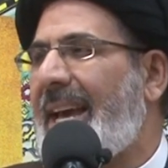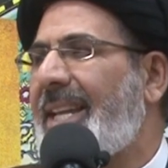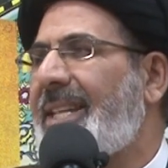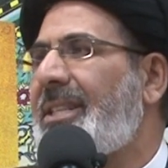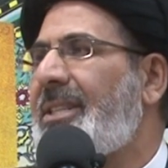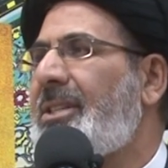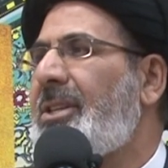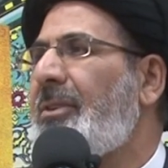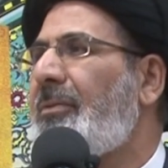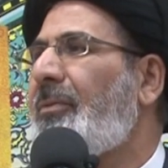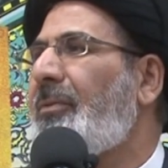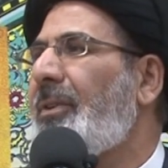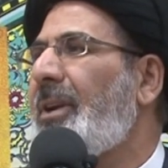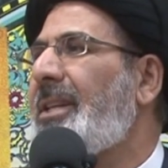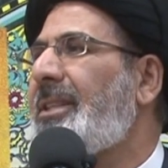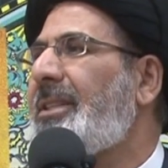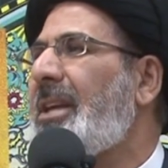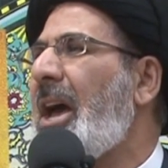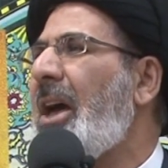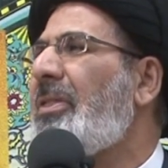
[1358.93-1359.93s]
and
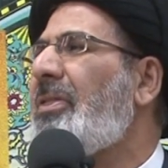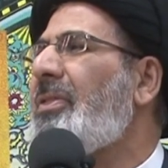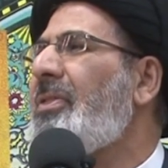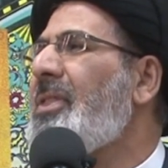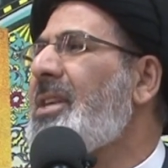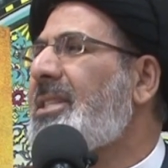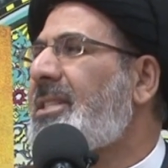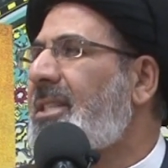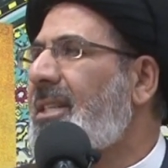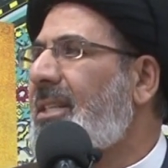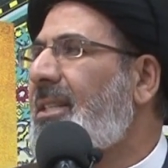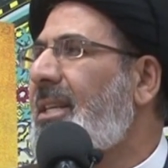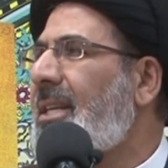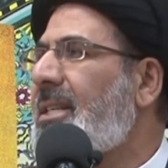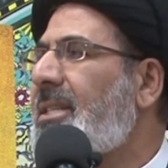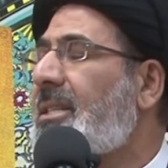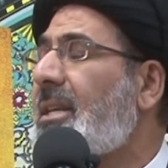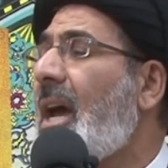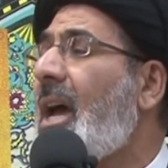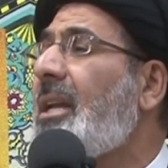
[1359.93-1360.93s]
different
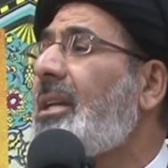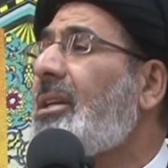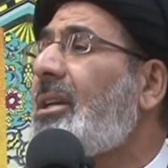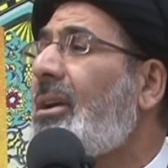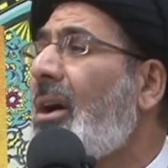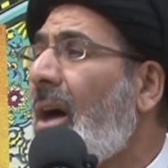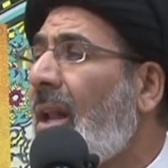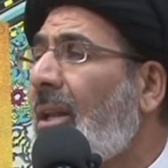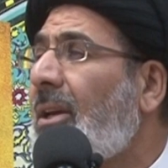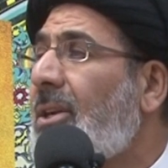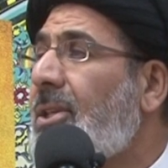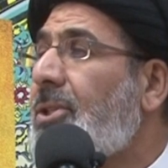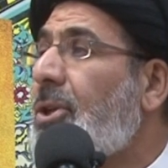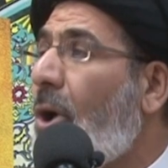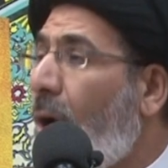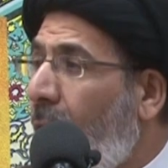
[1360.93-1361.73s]
ethnicities and colors